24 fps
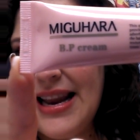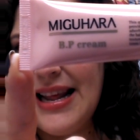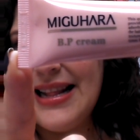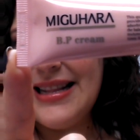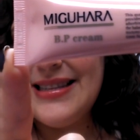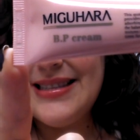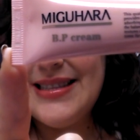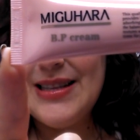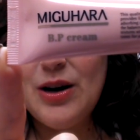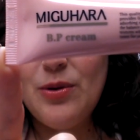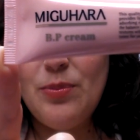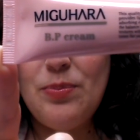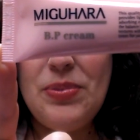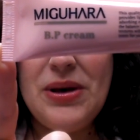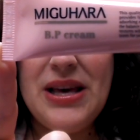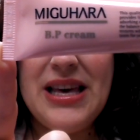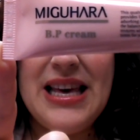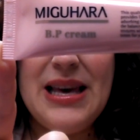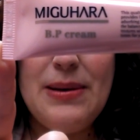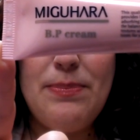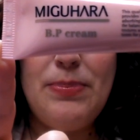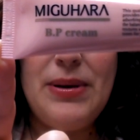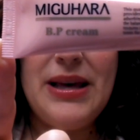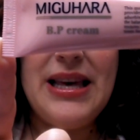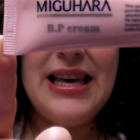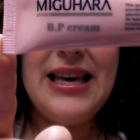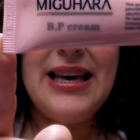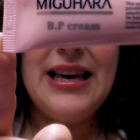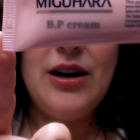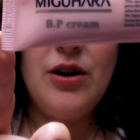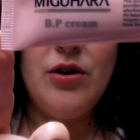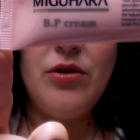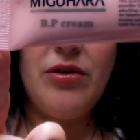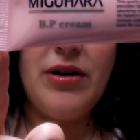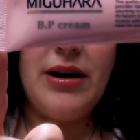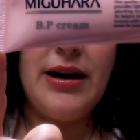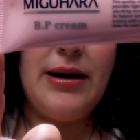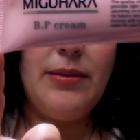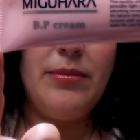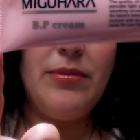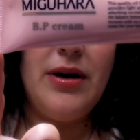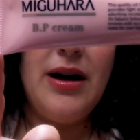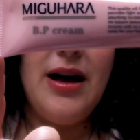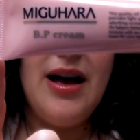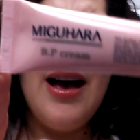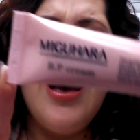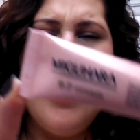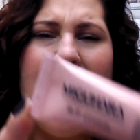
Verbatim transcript: and it's their B P cream.